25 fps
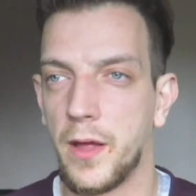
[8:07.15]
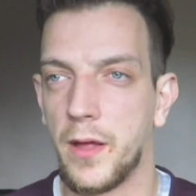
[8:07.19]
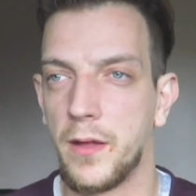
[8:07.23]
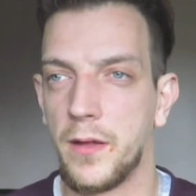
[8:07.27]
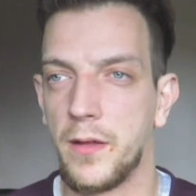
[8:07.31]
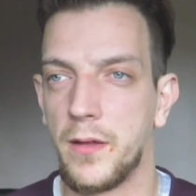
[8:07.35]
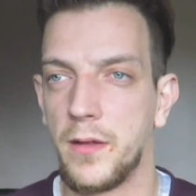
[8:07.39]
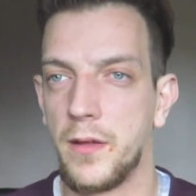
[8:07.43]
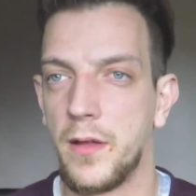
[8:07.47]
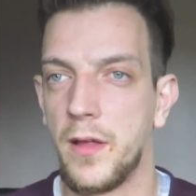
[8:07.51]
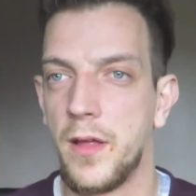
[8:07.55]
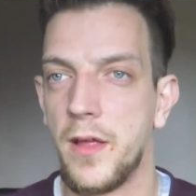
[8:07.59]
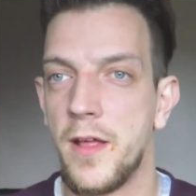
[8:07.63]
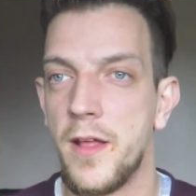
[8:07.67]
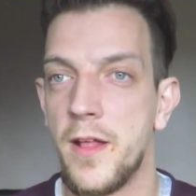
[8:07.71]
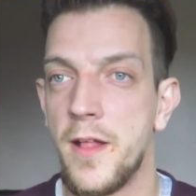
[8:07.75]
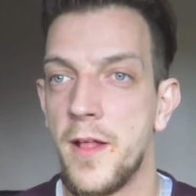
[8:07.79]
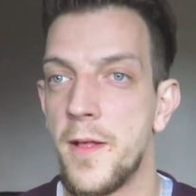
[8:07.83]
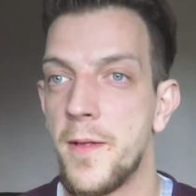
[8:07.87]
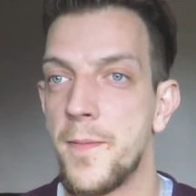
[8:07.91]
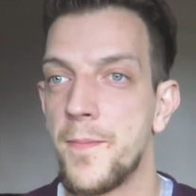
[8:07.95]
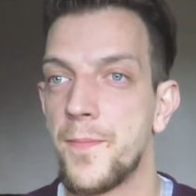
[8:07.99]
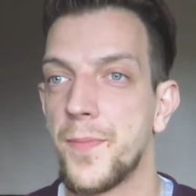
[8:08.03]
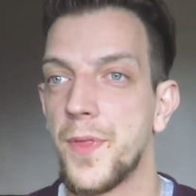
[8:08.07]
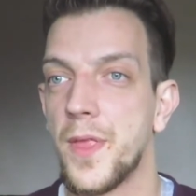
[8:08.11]
that.
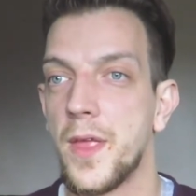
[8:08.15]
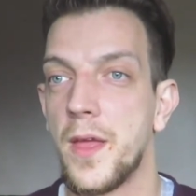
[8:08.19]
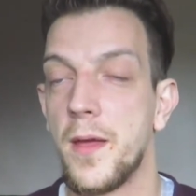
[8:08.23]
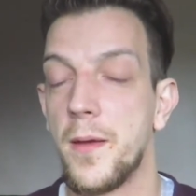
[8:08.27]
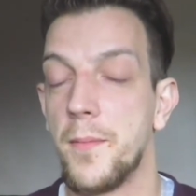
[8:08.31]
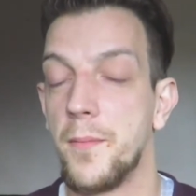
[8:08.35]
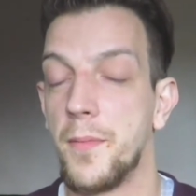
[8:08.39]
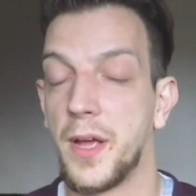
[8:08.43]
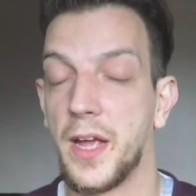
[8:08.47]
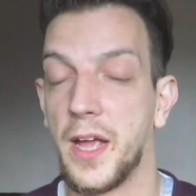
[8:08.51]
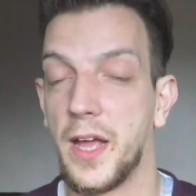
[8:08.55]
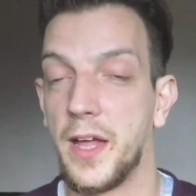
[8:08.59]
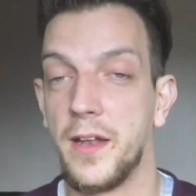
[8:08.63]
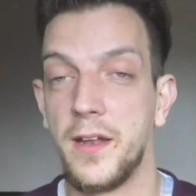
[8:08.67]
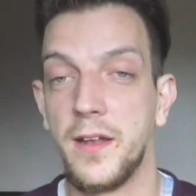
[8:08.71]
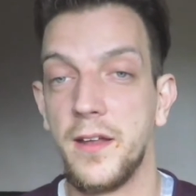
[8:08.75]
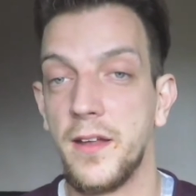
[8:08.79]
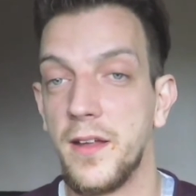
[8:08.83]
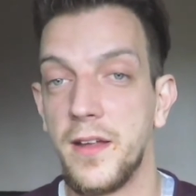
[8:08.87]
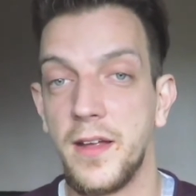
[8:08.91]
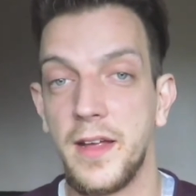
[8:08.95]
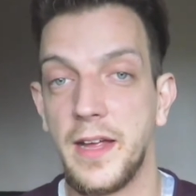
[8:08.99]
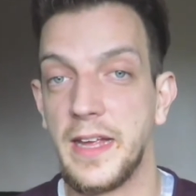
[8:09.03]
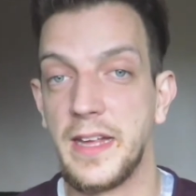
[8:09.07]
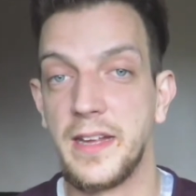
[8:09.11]
But again,
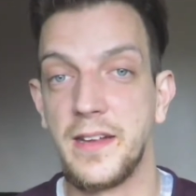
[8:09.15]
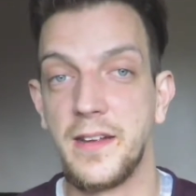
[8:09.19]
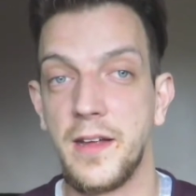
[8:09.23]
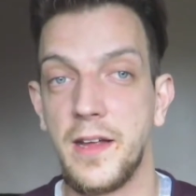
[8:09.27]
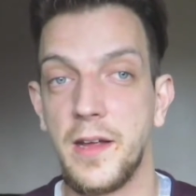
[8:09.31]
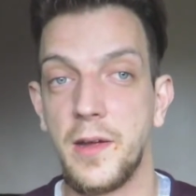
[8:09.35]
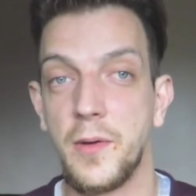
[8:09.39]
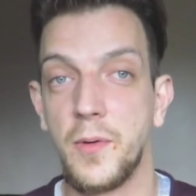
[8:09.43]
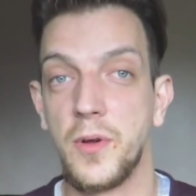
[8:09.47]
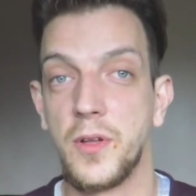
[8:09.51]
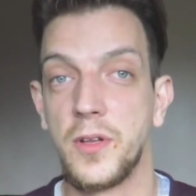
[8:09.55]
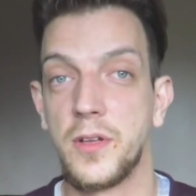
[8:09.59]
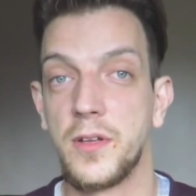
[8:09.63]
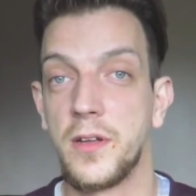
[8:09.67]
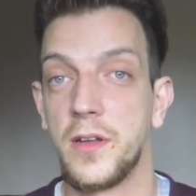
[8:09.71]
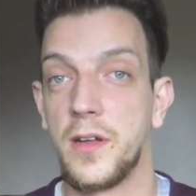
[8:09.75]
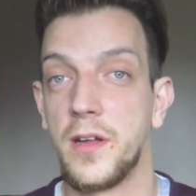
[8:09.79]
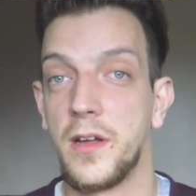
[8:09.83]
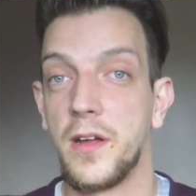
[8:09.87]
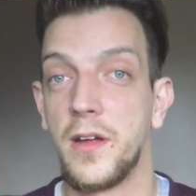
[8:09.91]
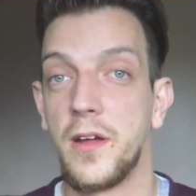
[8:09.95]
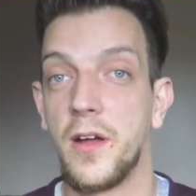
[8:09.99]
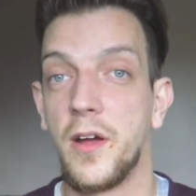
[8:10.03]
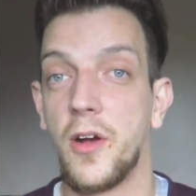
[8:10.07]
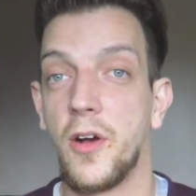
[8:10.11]
it was
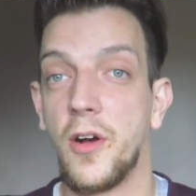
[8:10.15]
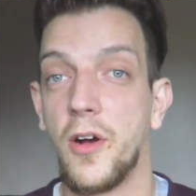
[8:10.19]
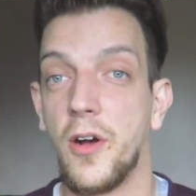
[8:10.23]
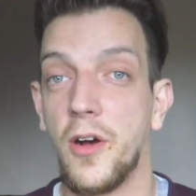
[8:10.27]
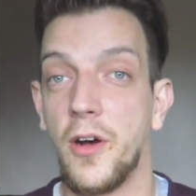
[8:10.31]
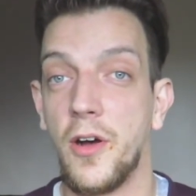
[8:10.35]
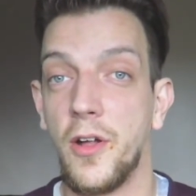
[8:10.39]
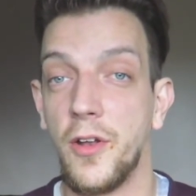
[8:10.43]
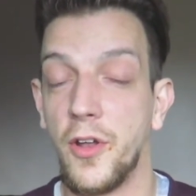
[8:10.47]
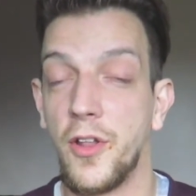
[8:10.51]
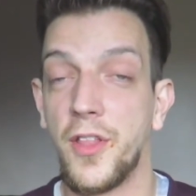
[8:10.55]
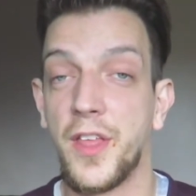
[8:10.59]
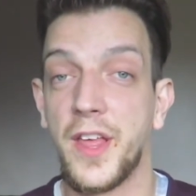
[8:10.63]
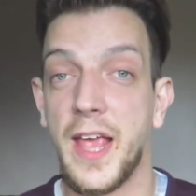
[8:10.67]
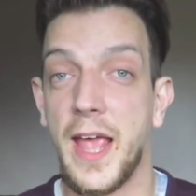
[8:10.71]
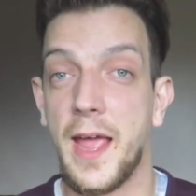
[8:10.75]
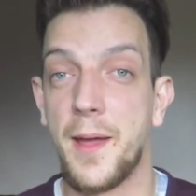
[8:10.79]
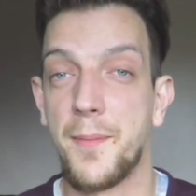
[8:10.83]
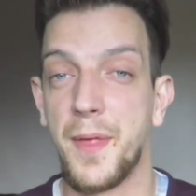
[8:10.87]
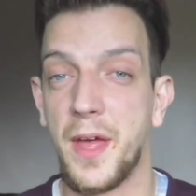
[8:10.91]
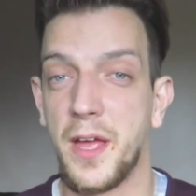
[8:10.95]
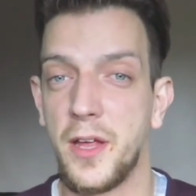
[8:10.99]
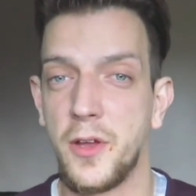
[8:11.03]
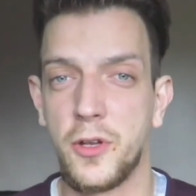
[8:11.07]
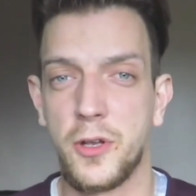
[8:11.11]
another
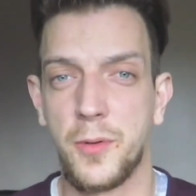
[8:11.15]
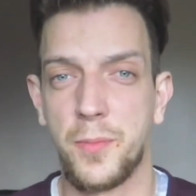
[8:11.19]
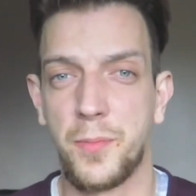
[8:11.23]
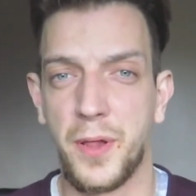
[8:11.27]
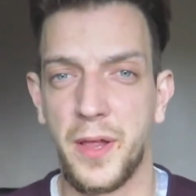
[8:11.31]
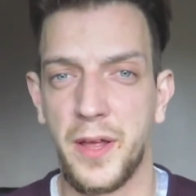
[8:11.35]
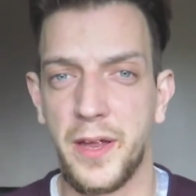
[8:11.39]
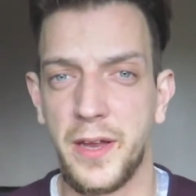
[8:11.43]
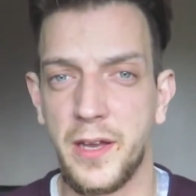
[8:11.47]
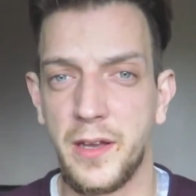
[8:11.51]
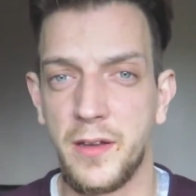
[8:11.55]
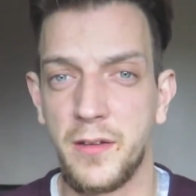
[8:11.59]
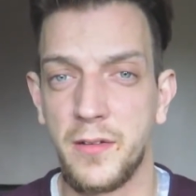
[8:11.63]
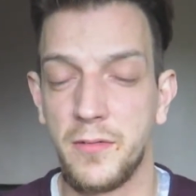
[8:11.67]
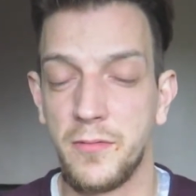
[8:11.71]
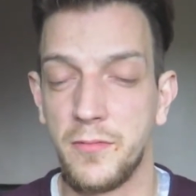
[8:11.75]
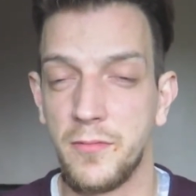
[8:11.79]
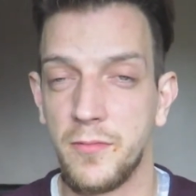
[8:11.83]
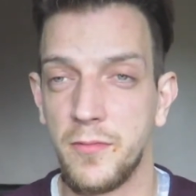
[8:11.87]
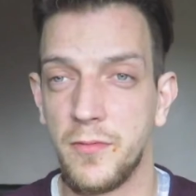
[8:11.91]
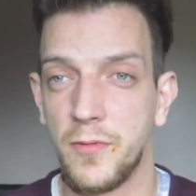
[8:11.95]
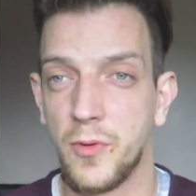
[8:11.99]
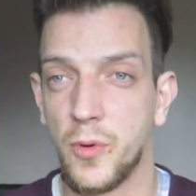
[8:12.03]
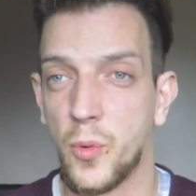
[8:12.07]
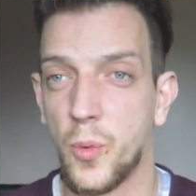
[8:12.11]
game that I used to play
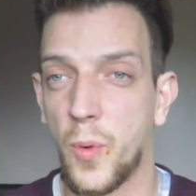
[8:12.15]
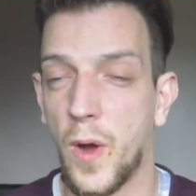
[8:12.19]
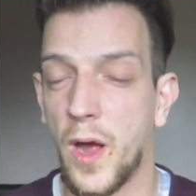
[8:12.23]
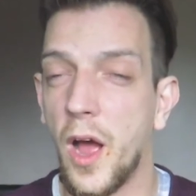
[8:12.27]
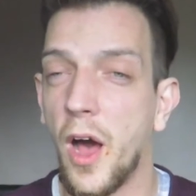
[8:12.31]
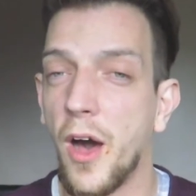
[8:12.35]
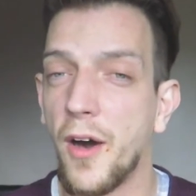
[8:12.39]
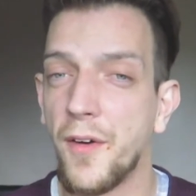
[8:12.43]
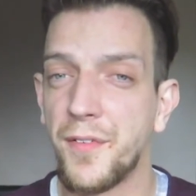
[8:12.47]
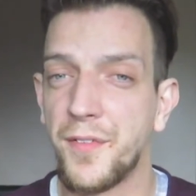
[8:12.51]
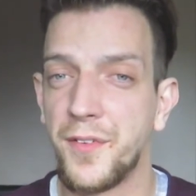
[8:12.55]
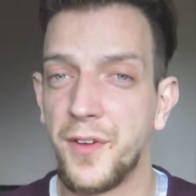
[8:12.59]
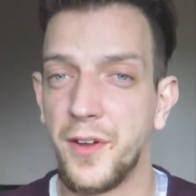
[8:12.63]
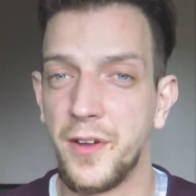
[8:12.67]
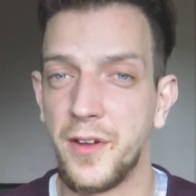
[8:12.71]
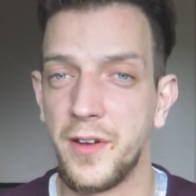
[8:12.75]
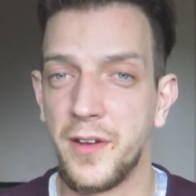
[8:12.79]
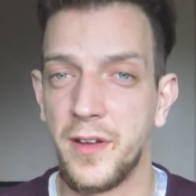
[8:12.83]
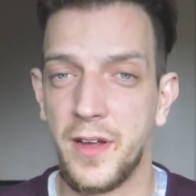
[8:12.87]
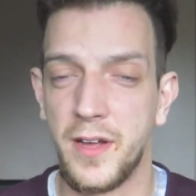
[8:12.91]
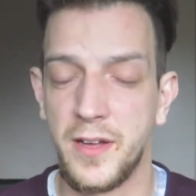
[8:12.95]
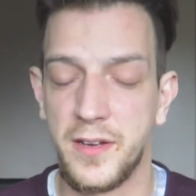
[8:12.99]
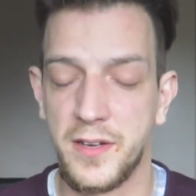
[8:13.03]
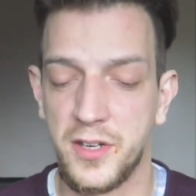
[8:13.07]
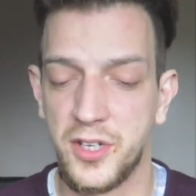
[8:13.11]
quite
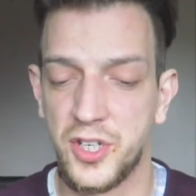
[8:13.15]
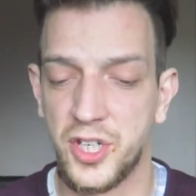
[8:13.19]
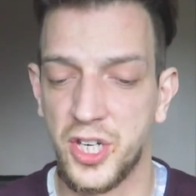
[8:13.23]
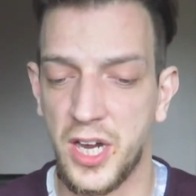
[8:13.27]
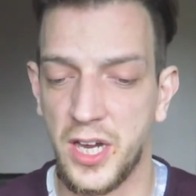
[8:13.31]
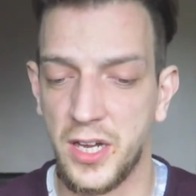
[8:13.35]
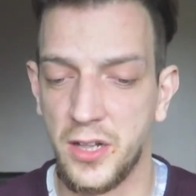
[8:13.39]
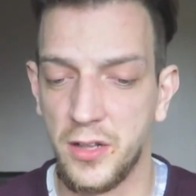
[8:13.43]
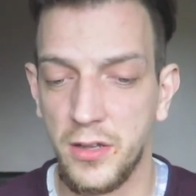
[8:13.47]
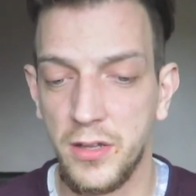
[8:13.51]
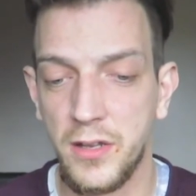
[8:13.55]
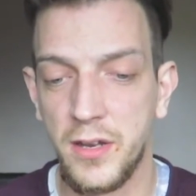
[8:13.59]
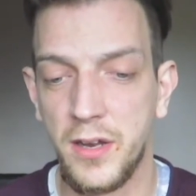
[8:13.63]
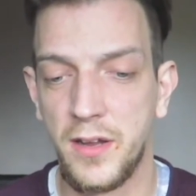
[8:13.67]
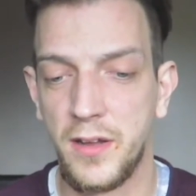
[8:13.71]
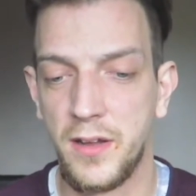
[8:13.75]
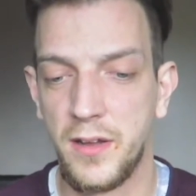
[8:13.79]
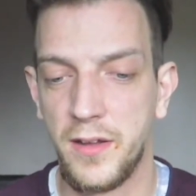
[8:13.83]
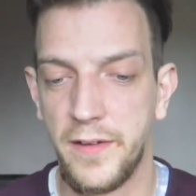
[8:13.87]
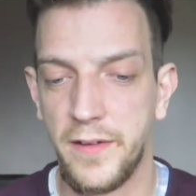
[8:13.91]
often as a child.